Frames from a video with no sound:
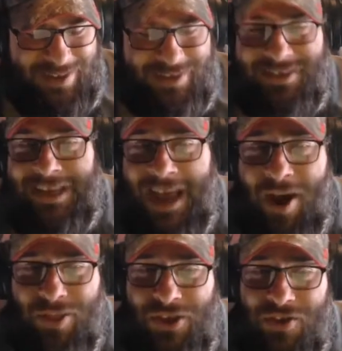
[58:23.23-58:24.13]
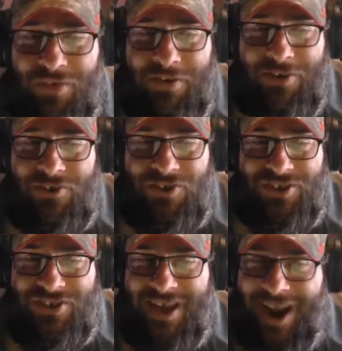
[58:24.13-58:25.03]
See how the universe
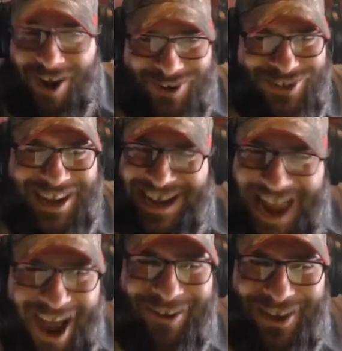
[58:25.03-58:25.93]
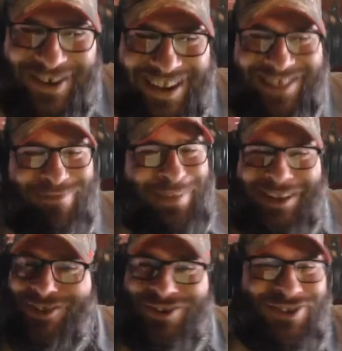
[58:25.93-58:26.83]
just said, RJ, now you get the
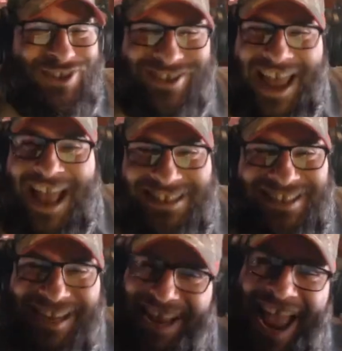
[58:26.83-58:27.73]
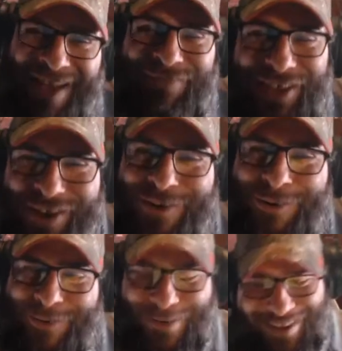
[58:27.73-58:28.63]
picture? Just
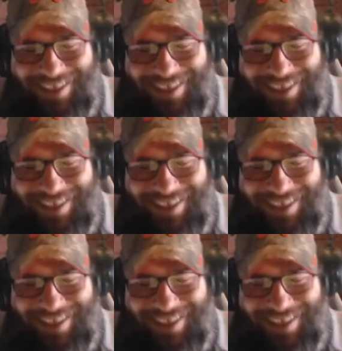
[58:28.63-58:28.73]
STFU.